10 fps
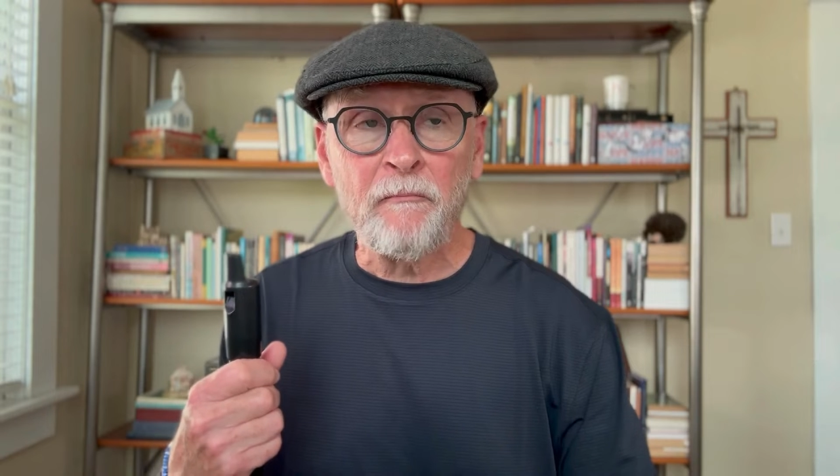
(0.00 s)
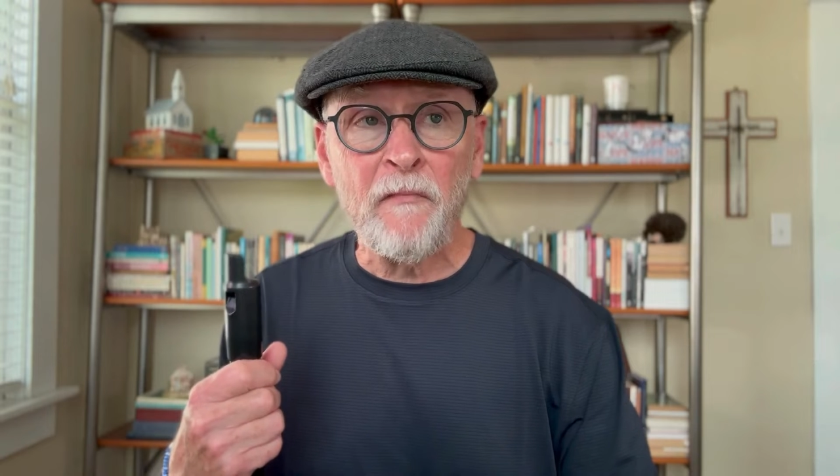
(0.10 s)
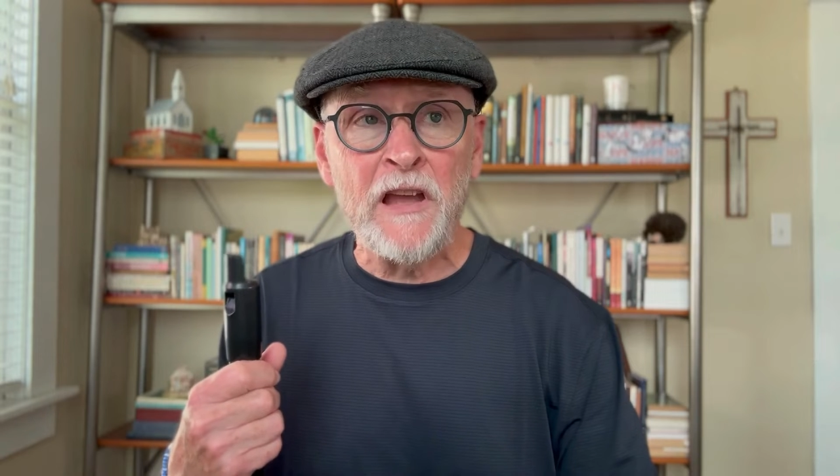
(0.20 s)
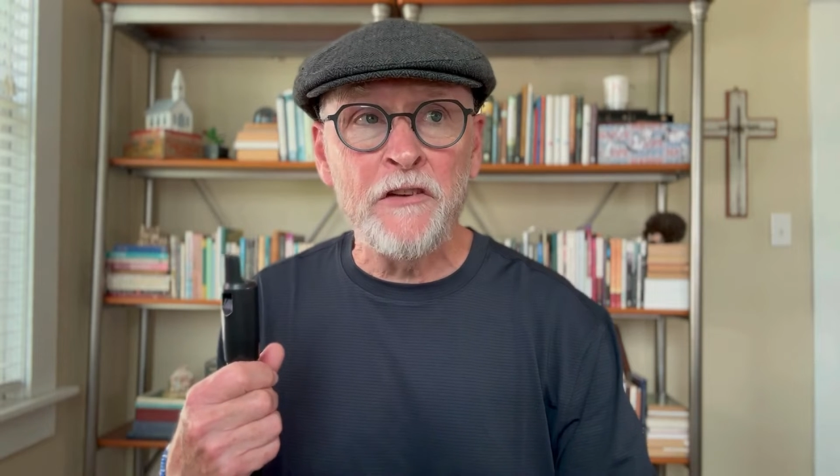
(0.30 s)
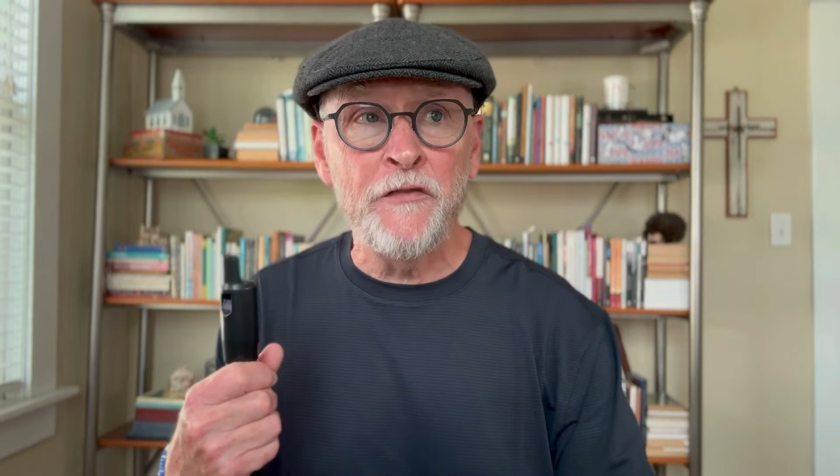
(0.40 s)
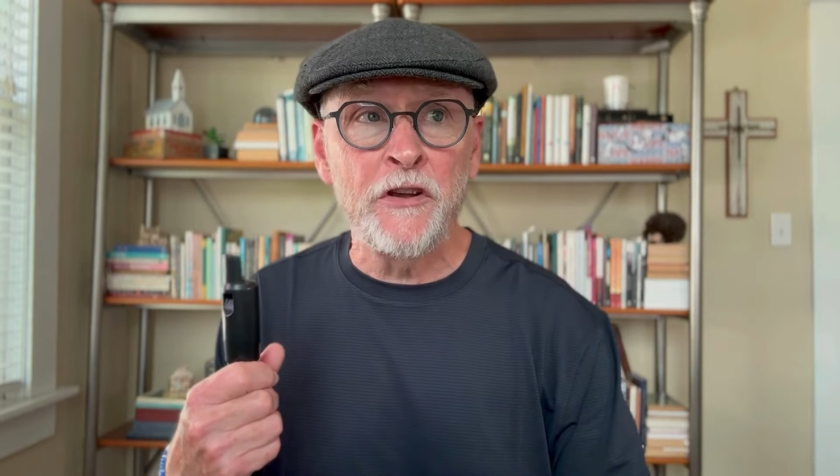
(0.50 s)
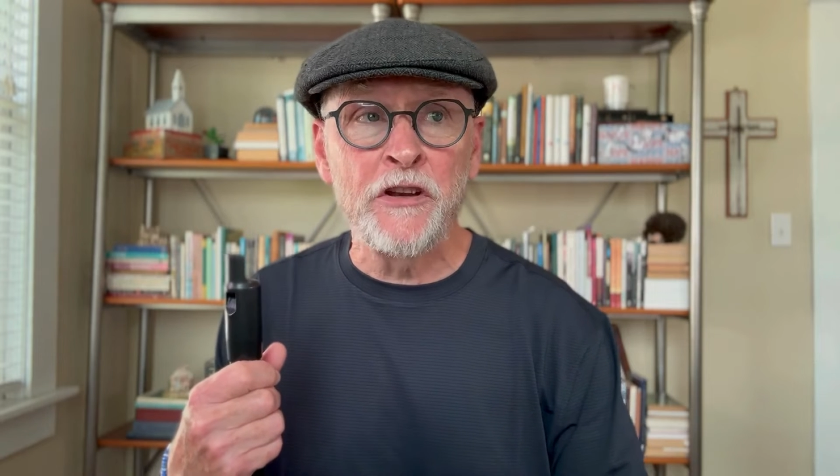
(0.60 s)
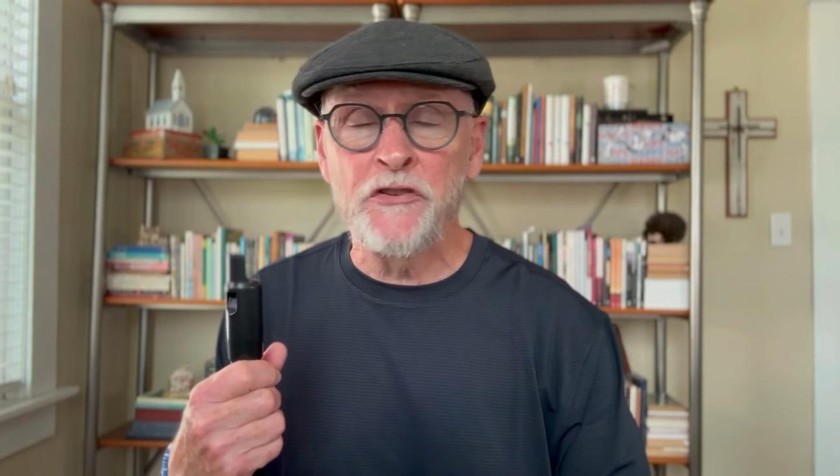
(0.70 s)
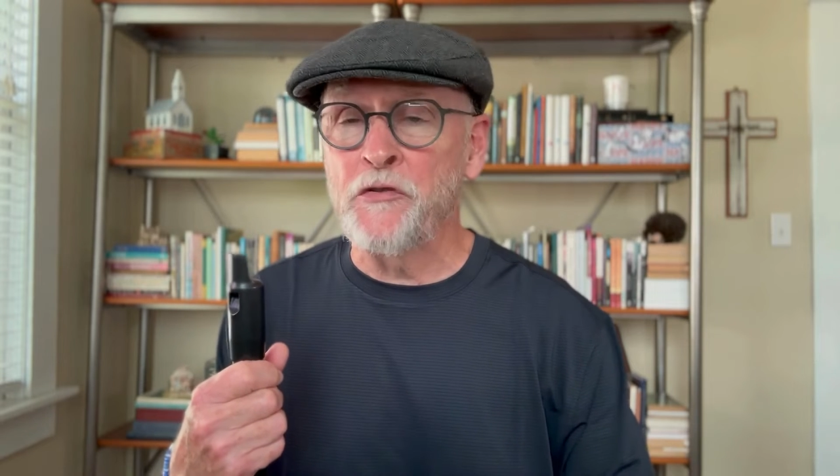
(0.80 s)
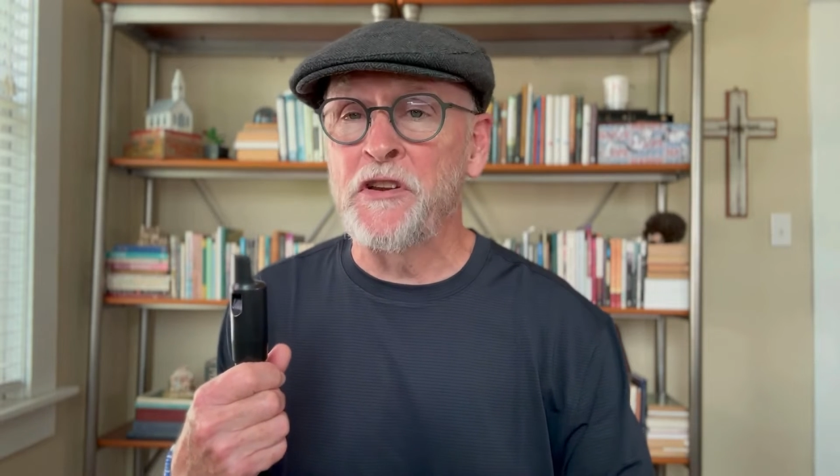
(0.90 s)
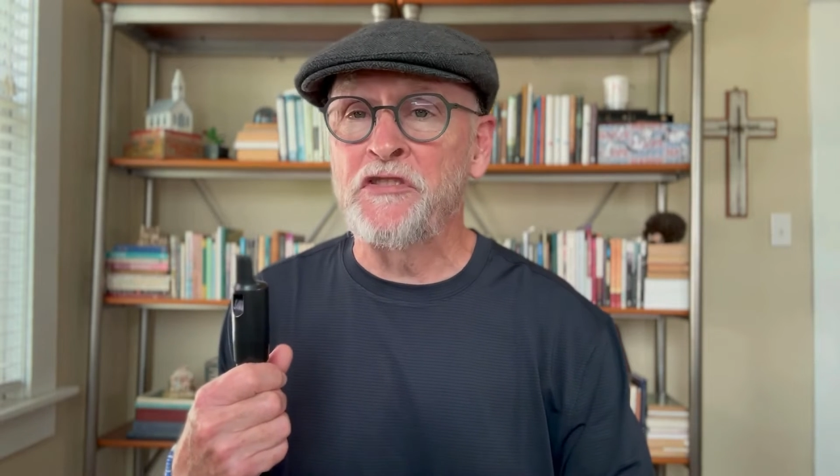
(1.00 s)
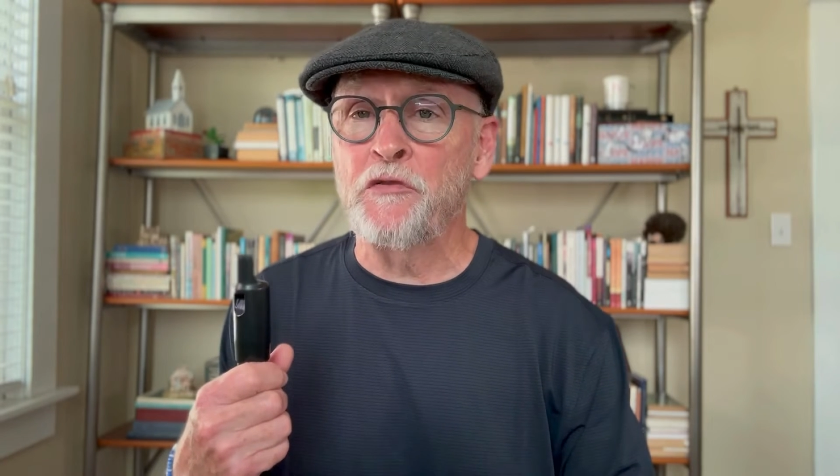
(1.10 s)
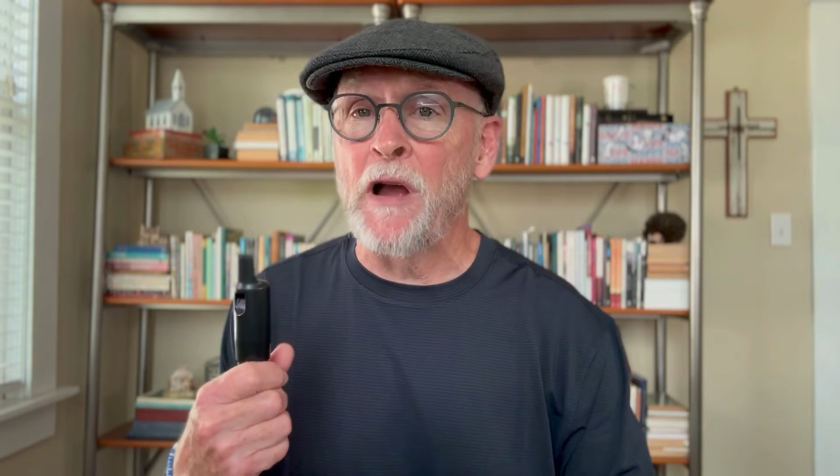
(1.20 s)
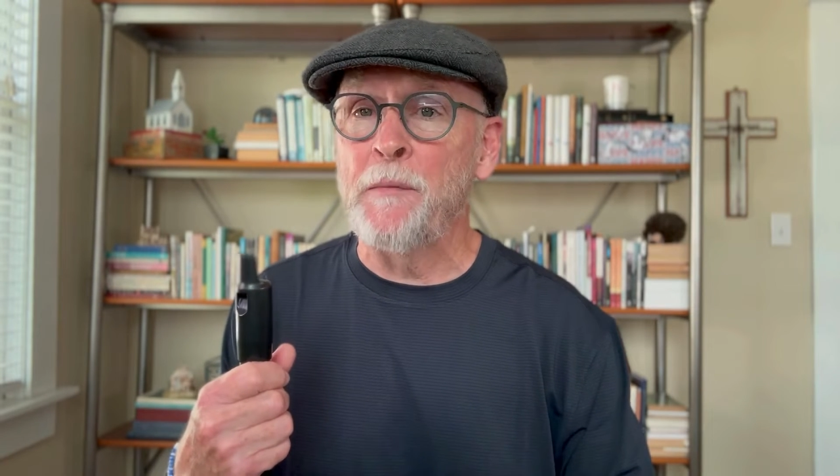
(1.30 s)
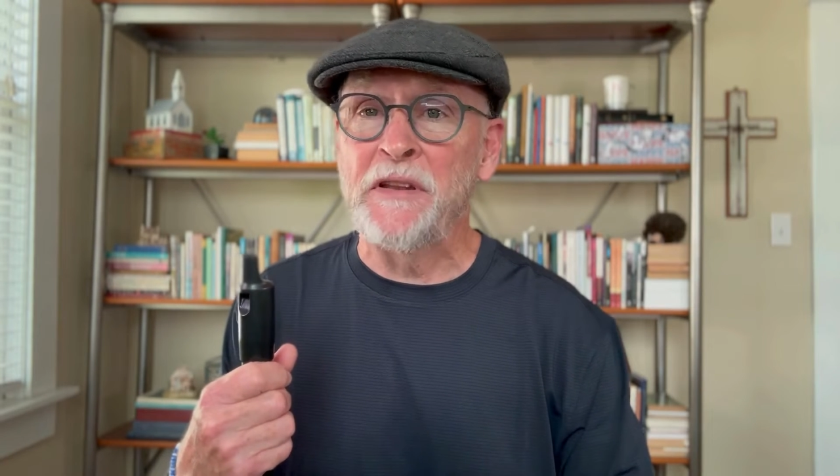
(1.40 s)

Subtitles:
And if you're going to transcribe